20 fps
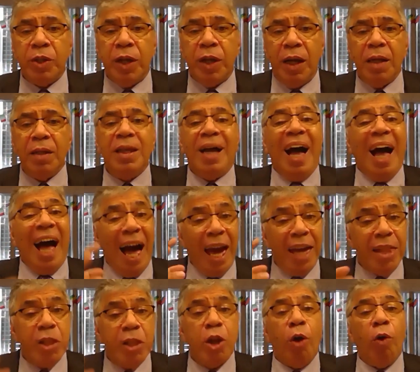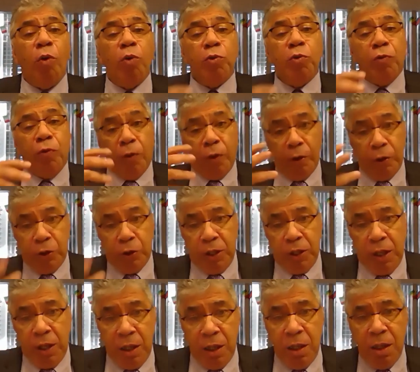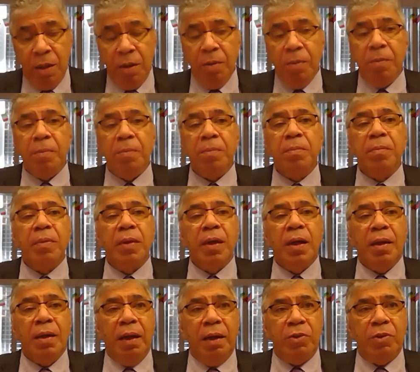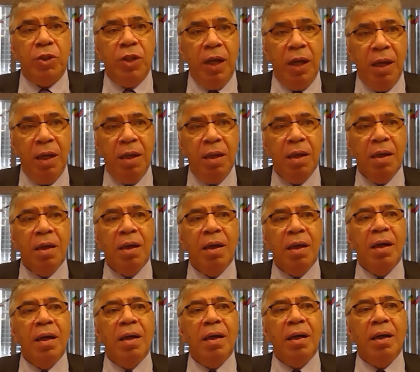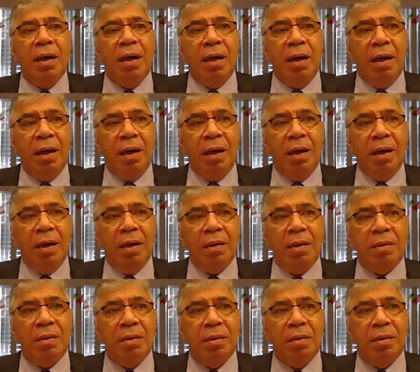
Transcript: side, I don't foresee, let's say, a